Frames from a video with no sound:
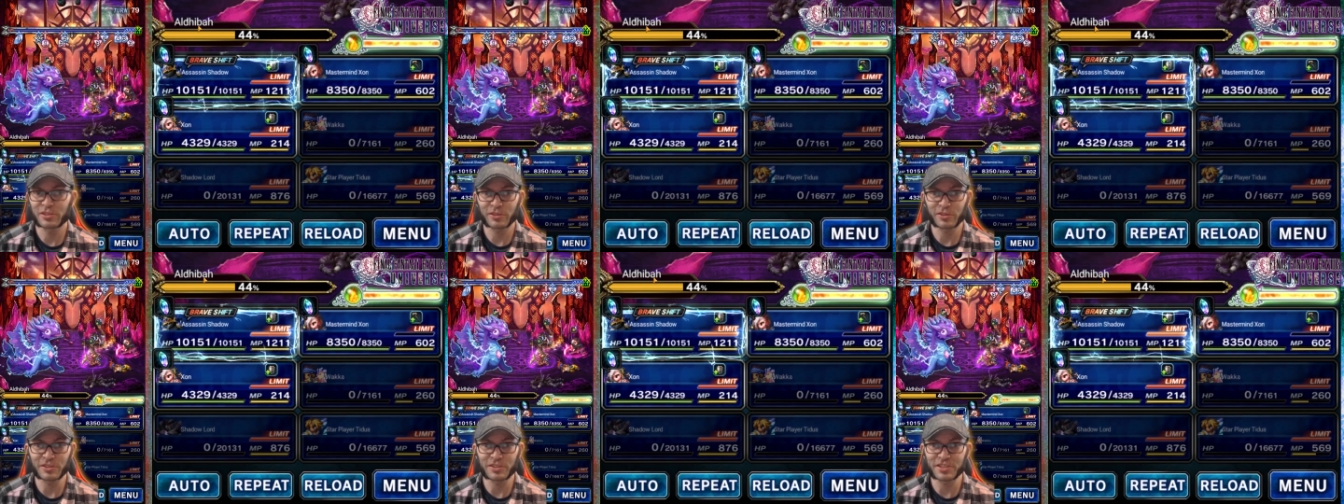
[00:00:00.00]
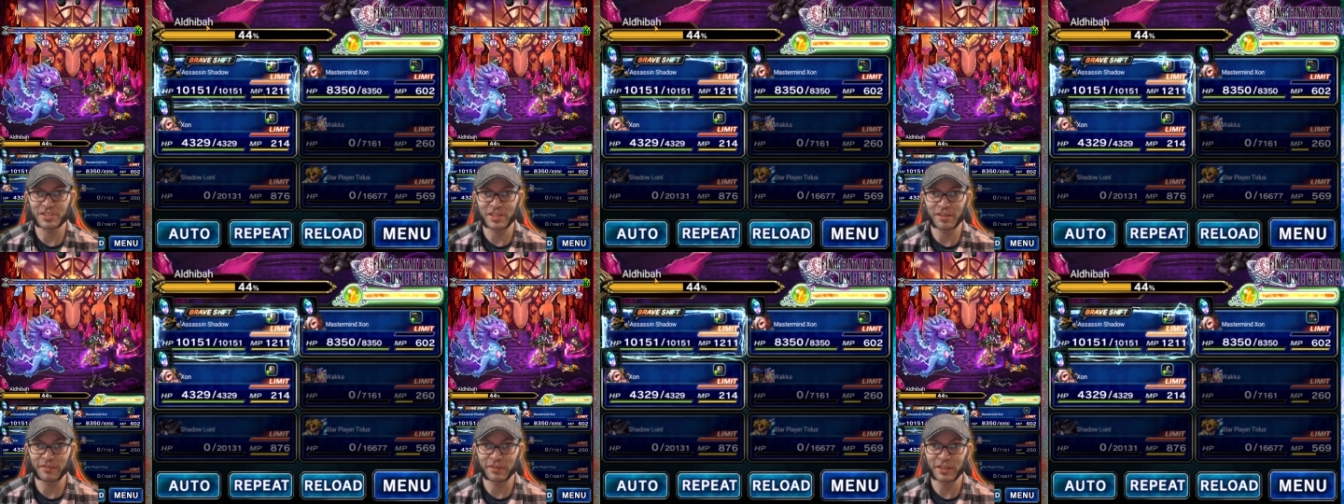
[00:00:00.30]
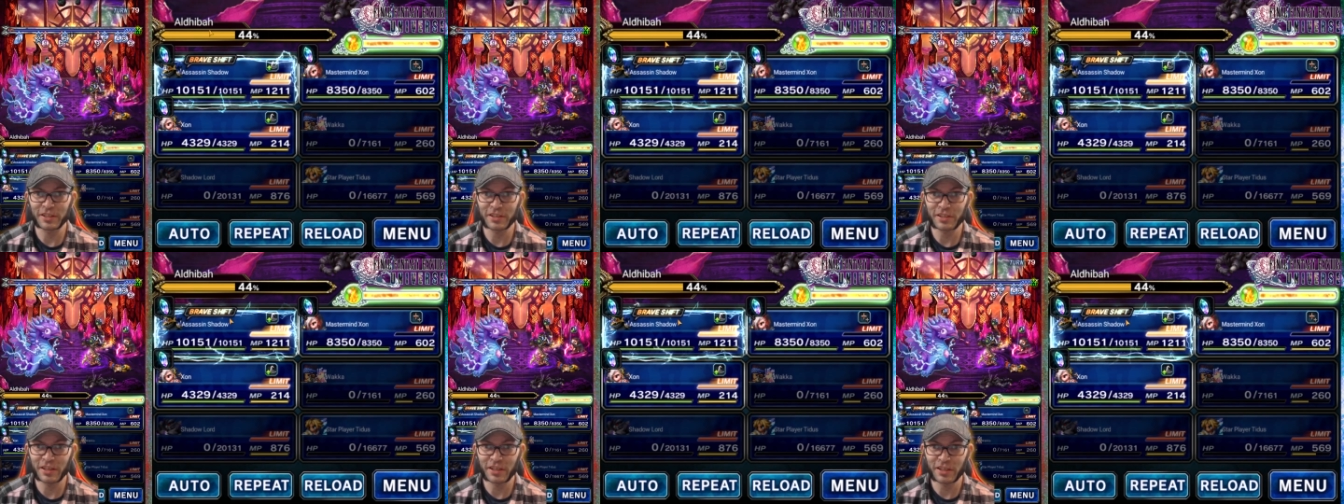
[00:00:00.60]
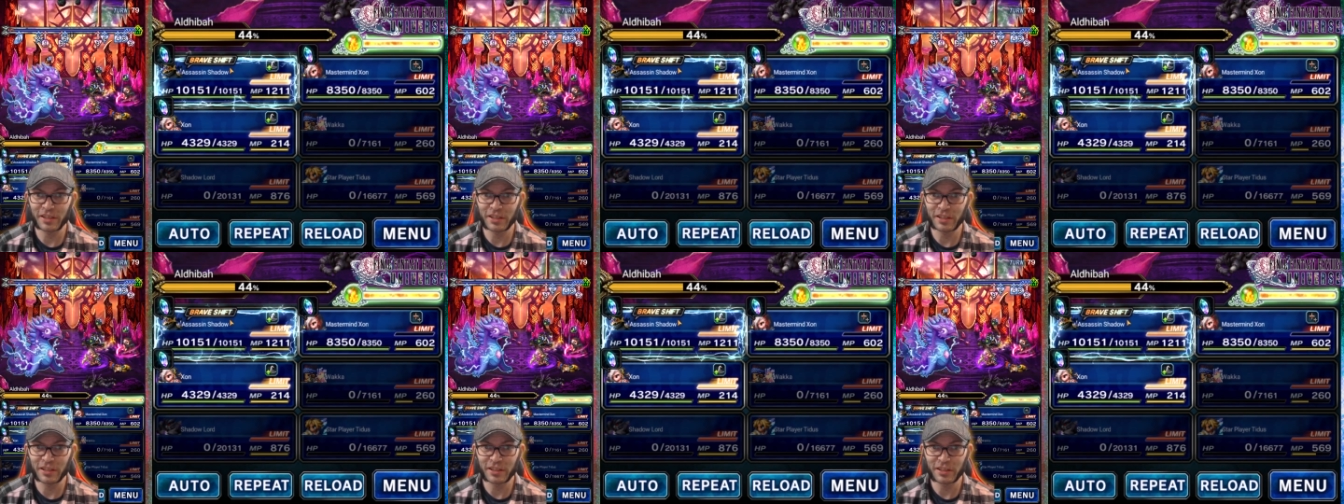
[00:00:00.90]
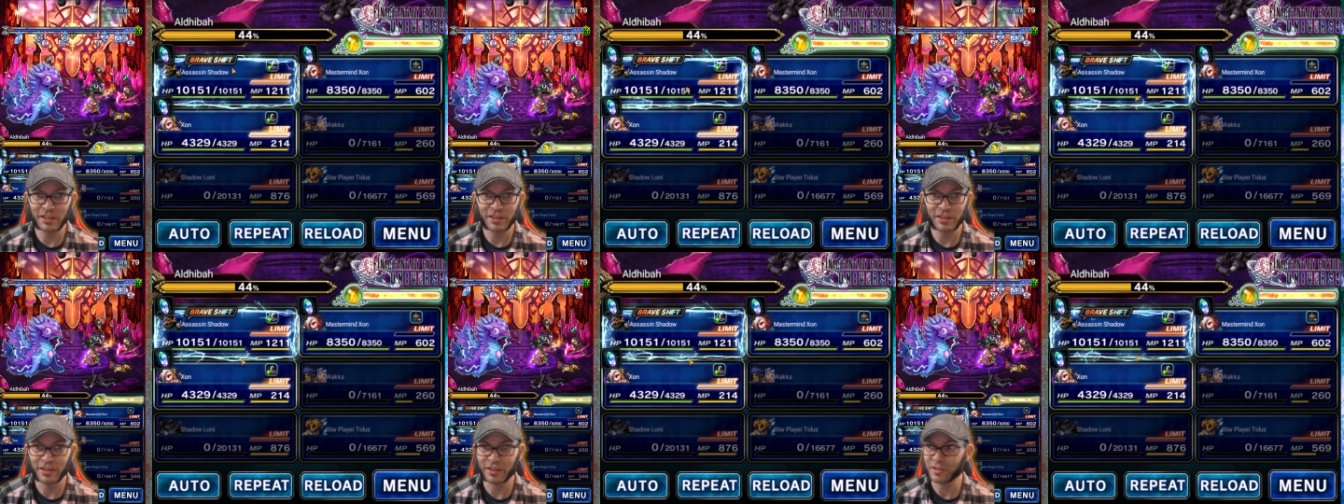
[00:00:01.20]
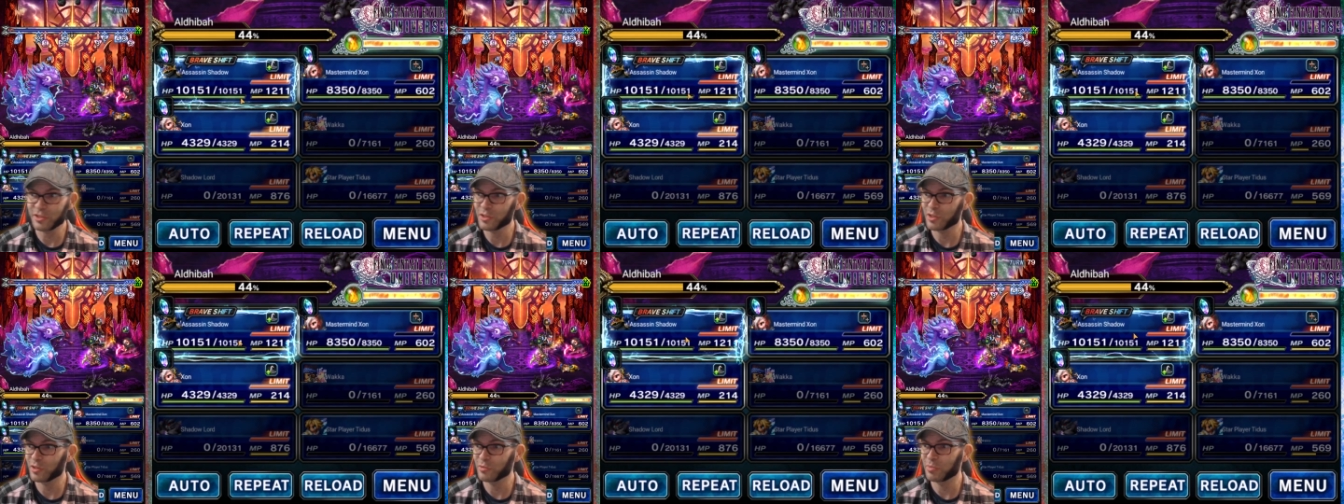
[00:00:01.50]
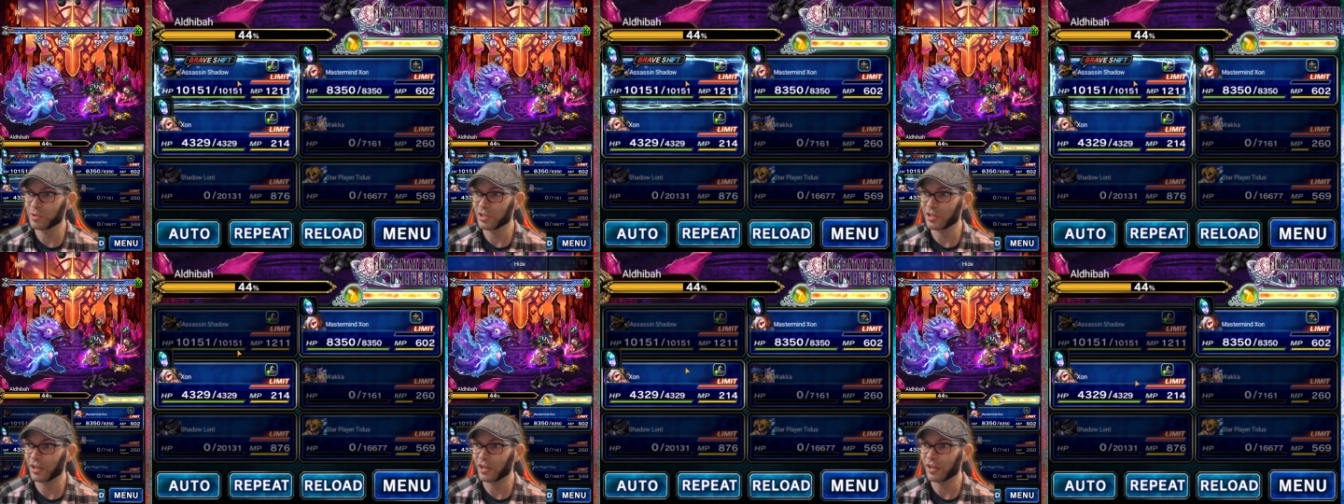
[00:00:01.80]
It's turn 79. That
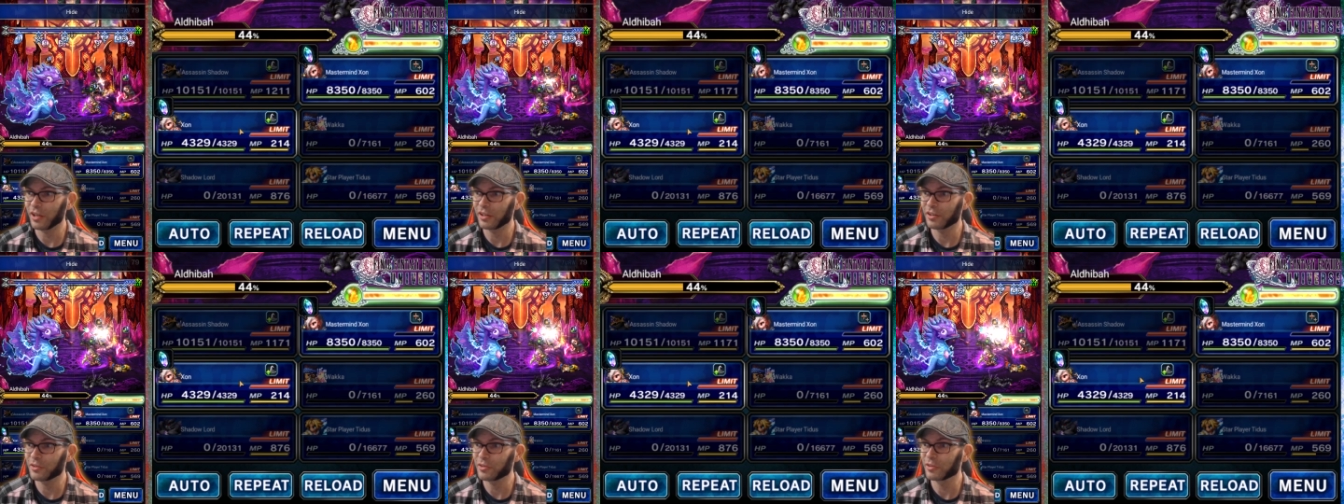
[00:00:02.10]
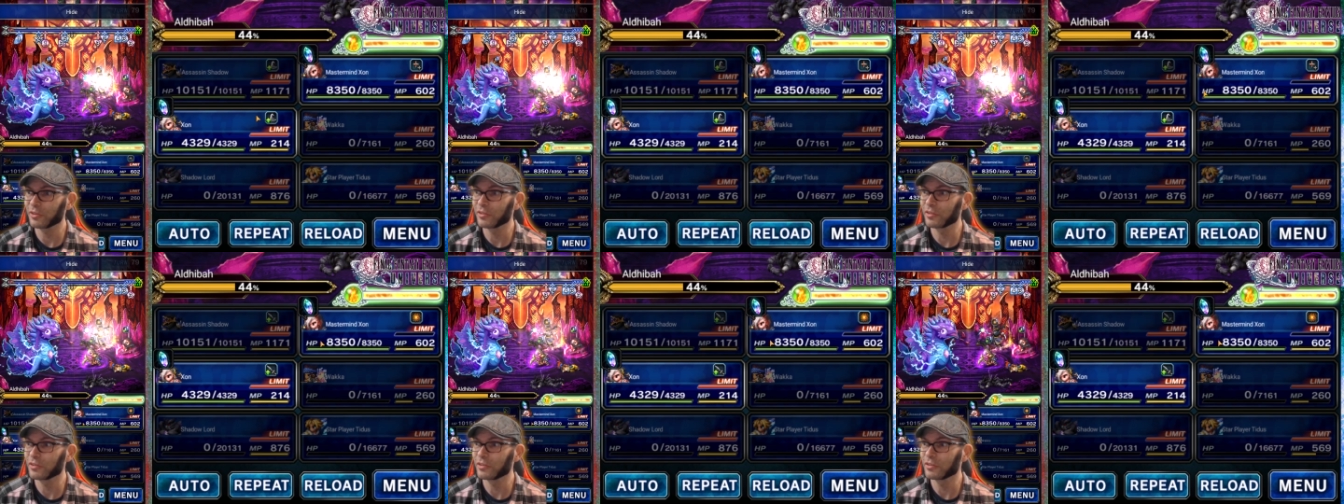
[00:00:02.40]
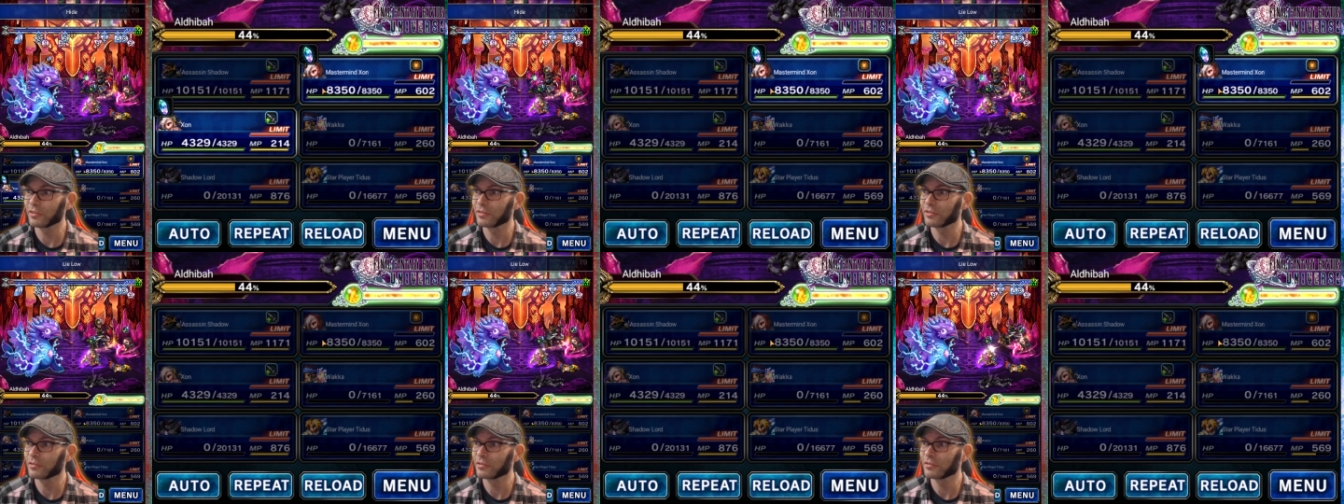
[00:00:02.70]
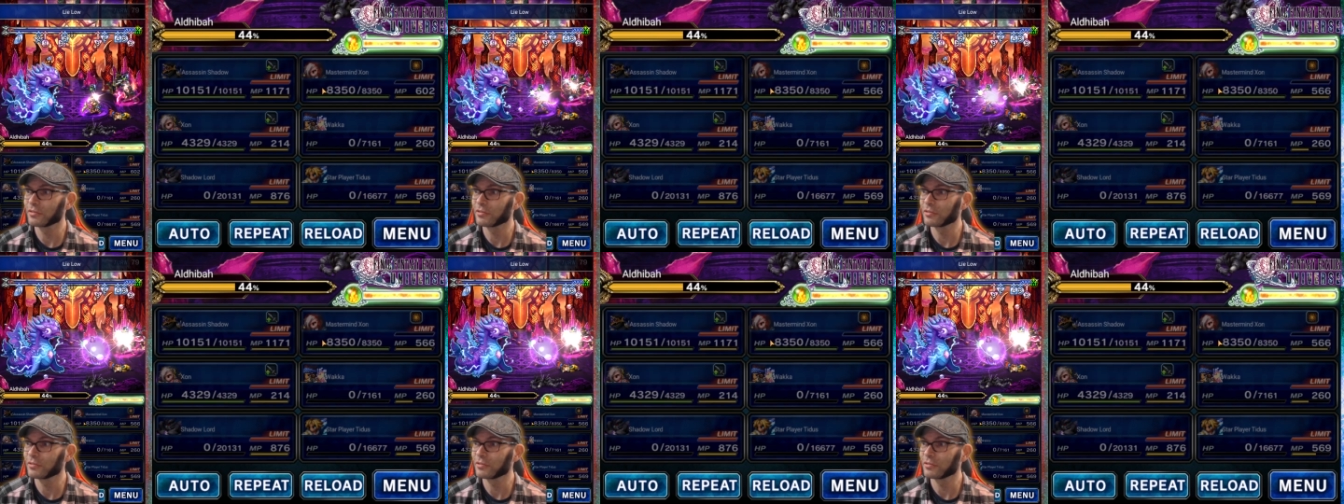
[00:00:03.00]
should be a hide turn.